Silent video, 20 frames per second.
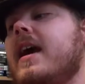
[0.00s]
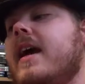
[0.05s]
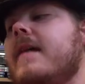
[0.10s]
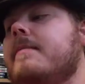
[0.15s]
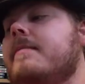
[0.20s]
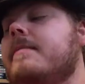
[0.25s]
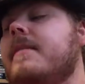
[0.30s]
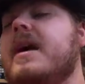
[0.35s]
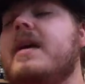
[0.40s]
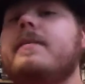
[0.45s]

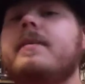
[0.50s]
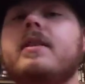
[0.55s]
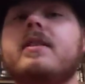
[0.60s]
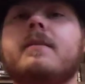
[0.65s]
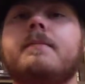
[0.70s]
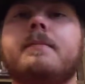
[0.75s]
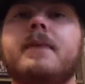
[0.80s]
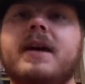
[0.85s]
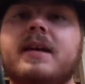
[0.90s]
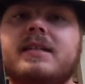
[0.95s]
and maybe
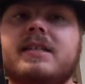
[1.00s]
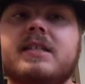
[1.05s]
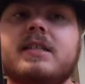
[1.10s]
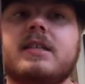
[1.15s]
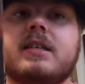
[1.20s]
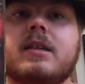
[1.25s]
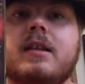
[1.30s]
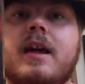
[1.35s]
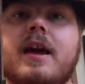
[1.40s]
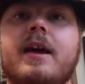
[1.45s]
the
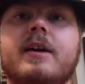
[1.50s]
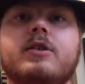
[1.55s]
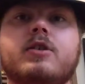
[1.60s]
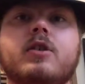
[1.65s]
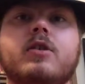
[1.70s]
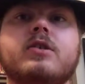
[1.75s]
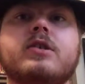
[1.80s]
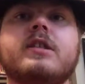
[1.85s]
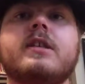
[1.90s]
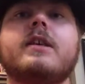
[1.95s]
best
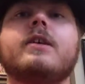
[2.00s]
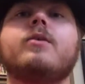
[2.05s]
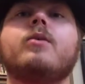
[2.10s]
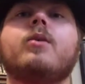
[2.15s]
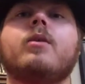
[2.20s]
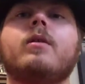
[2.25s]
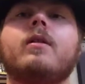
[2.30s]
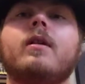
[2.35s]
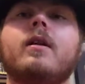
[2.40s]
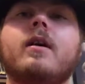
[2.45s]
slasher
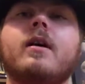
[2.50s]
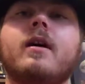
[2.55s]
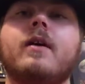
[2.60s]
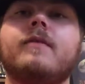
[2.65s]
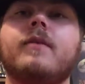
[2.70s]
sequel